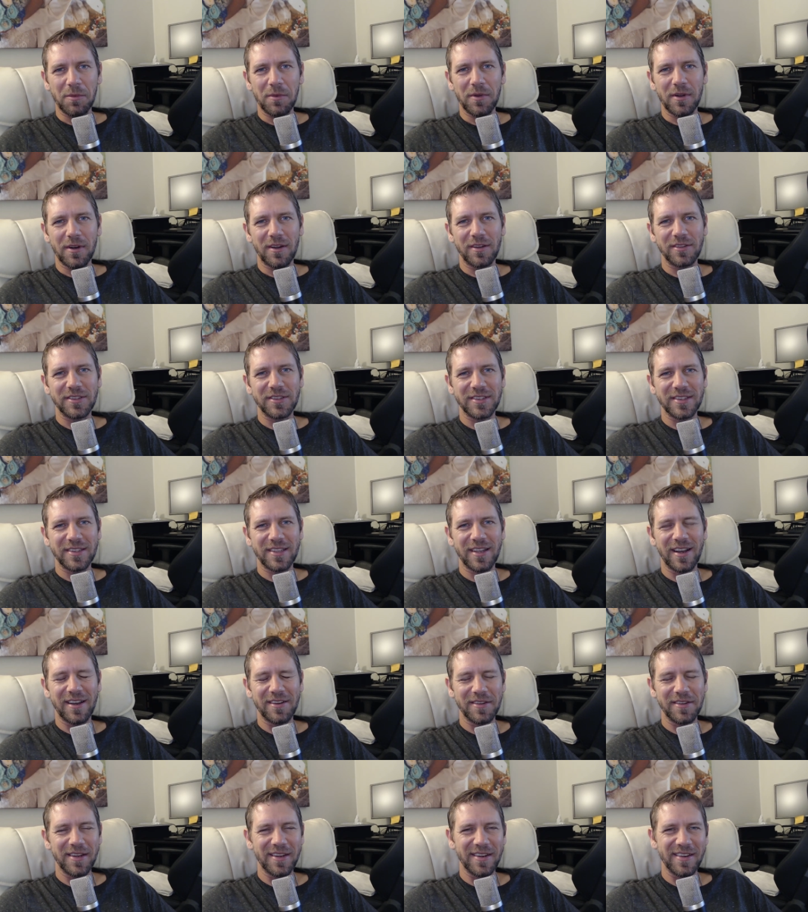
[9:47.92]
off the
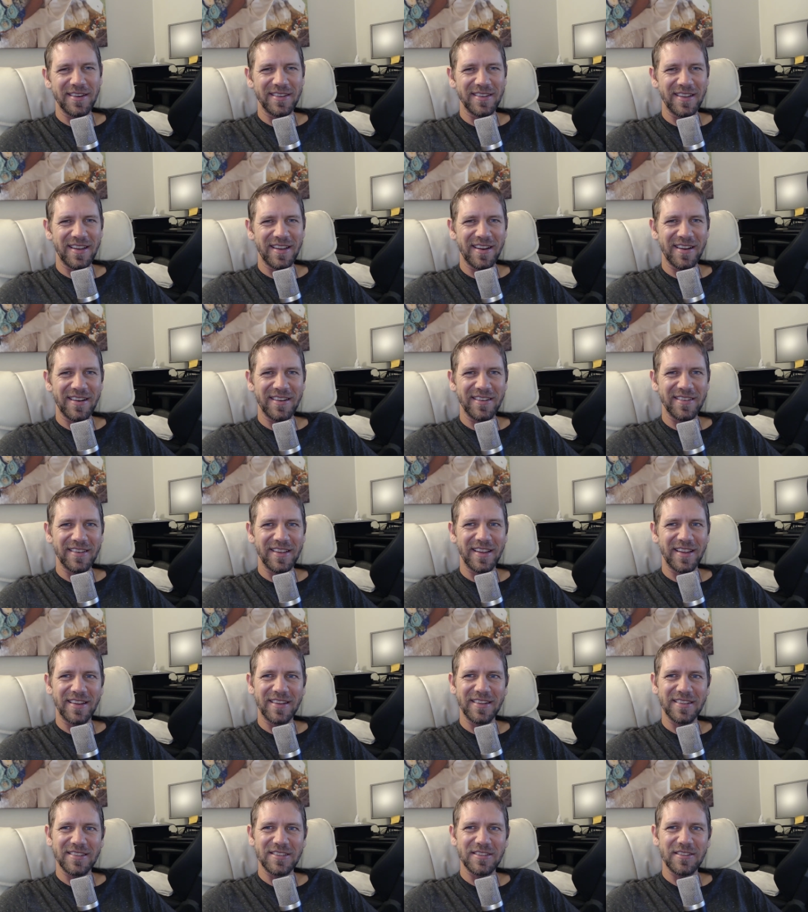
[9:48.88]
top here and there
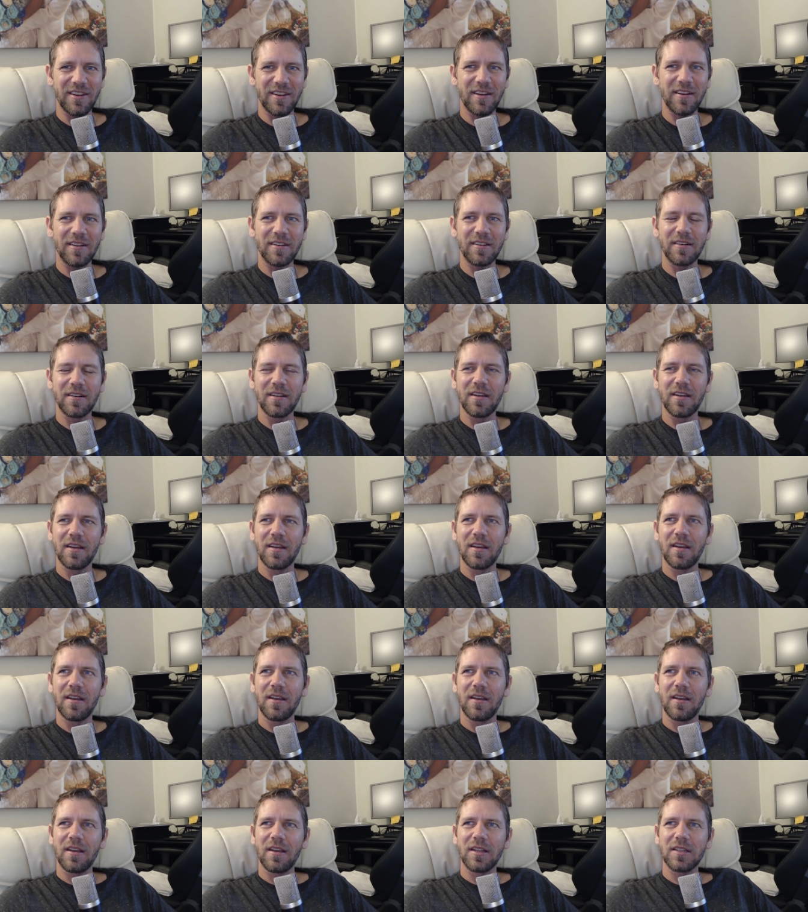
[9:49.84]
like it's not
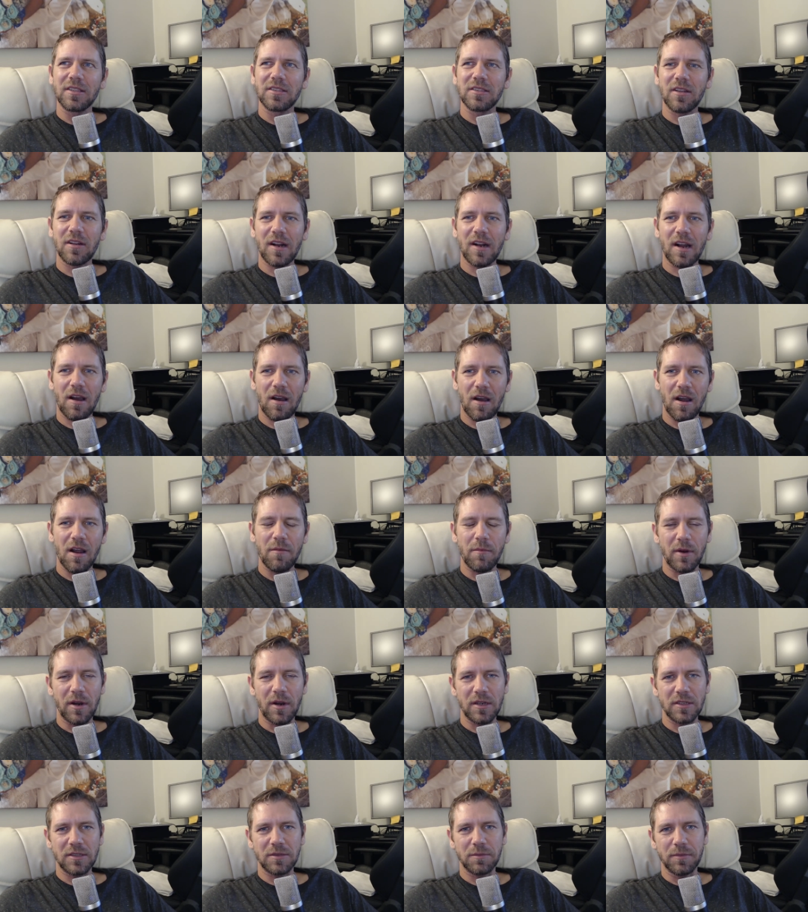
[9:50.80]
it's not a high
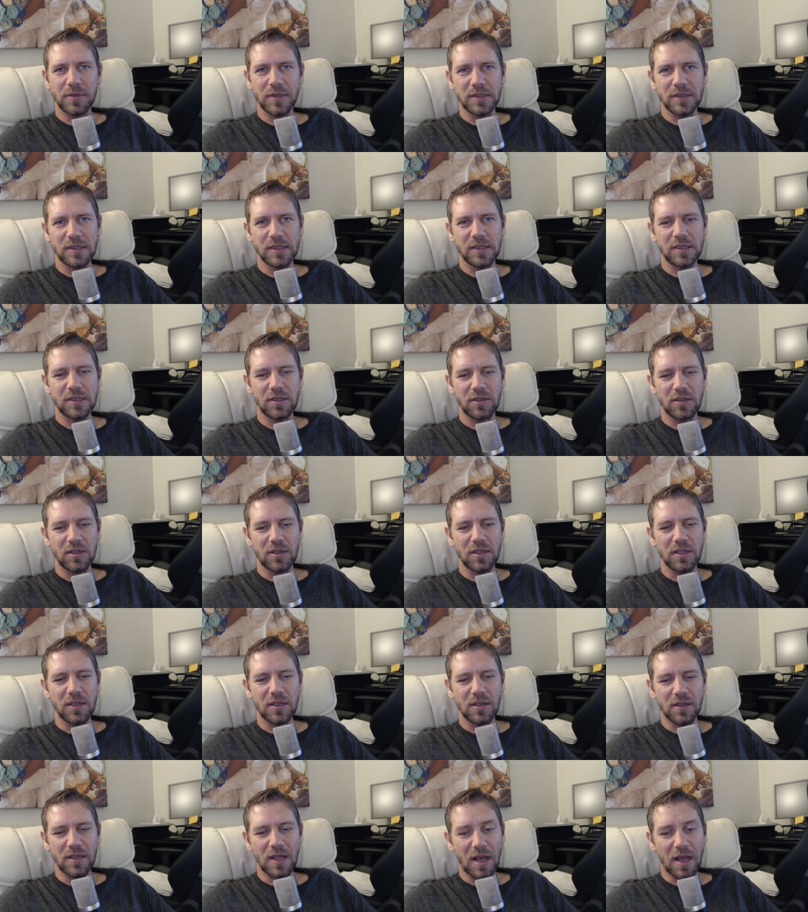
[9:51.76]
margin business so you
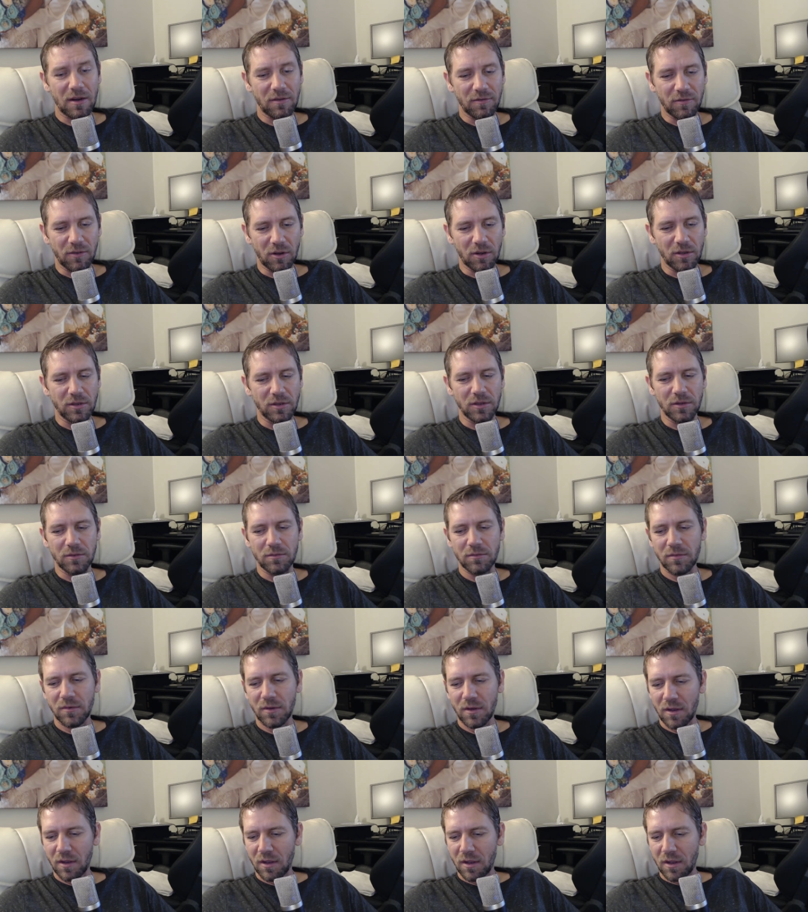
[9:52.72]
need a lot of volume
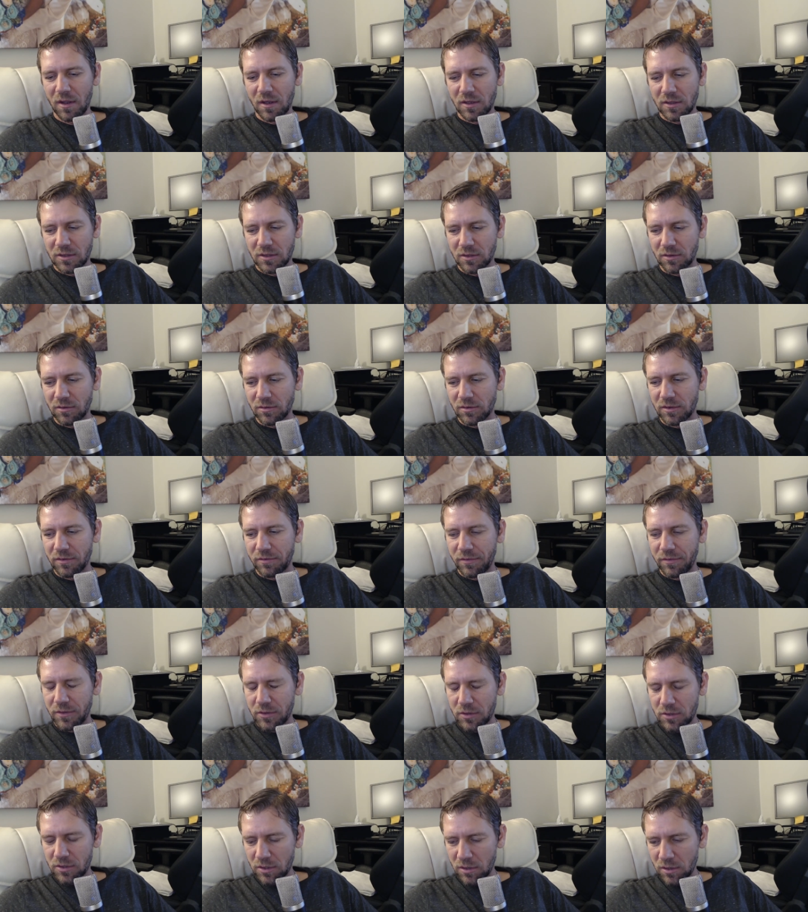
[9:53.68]
so the
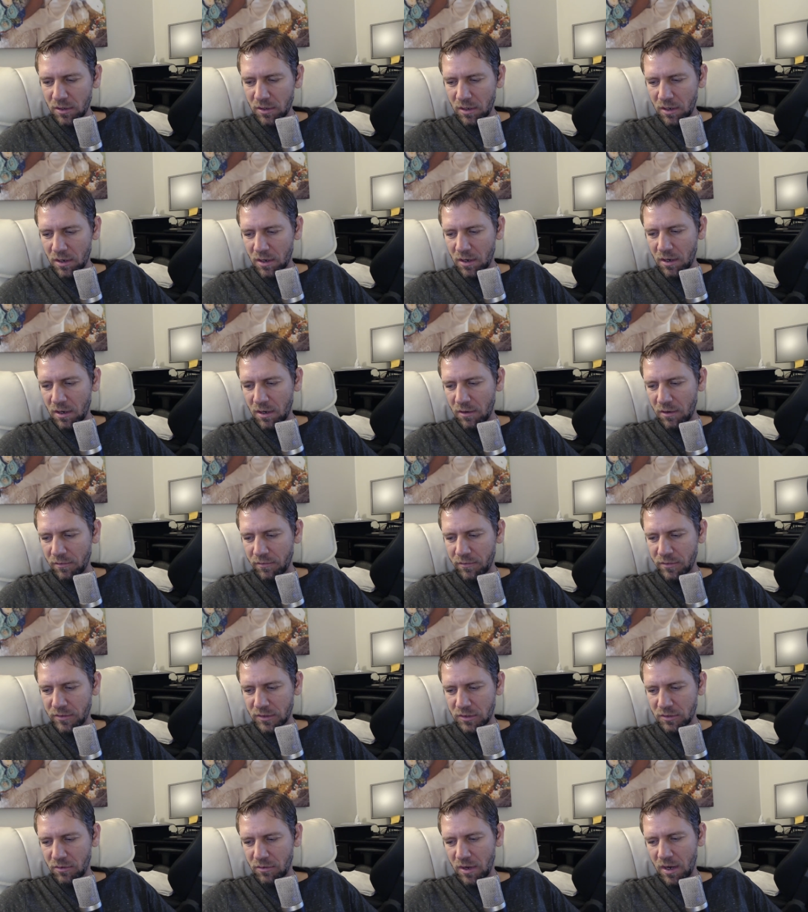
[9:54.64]
future of
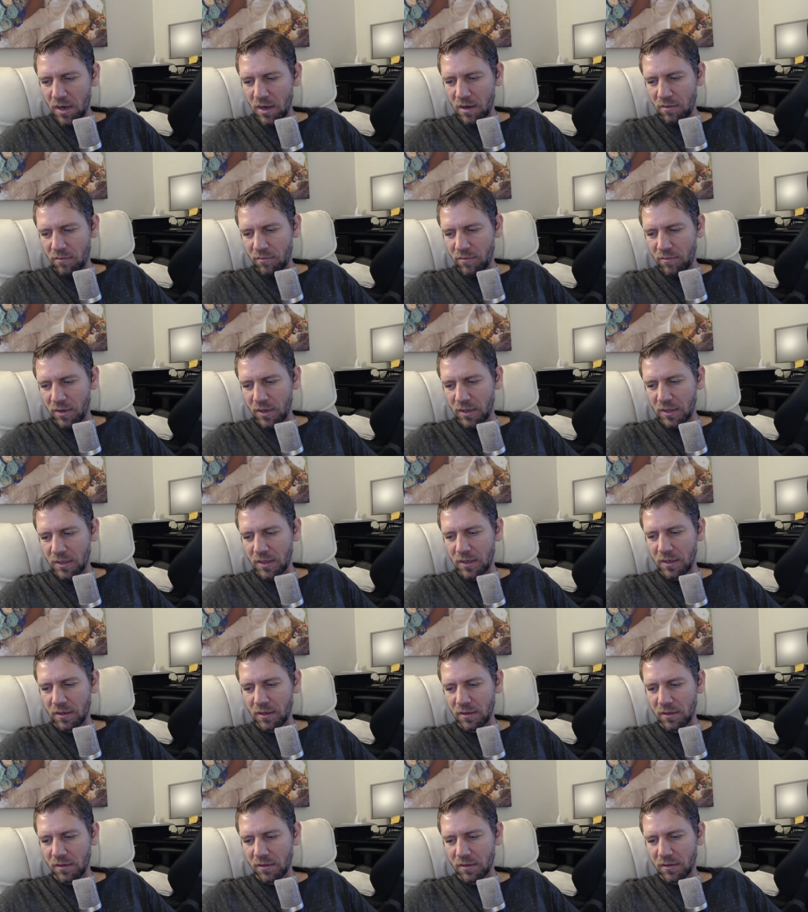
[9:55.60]
square
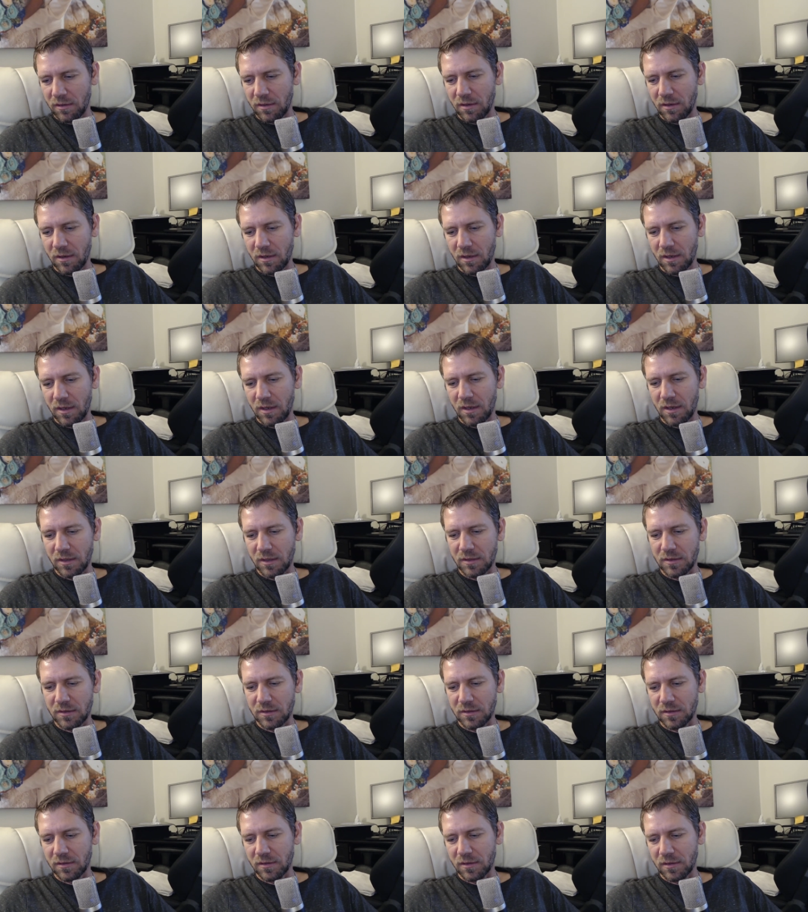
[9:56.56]
really
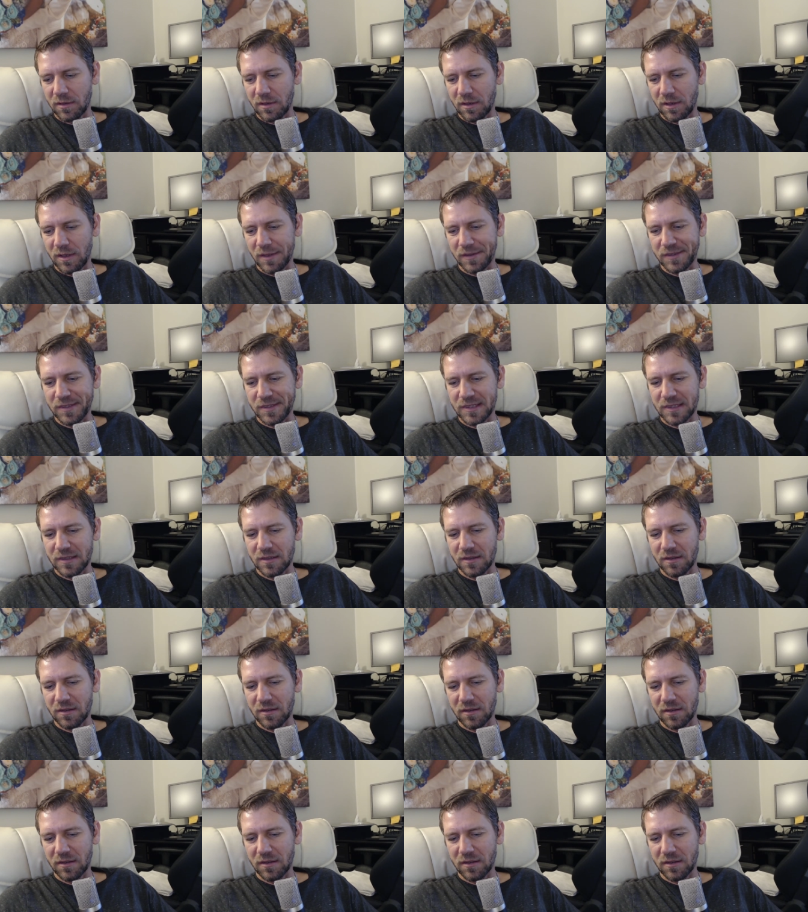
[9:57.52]
it it's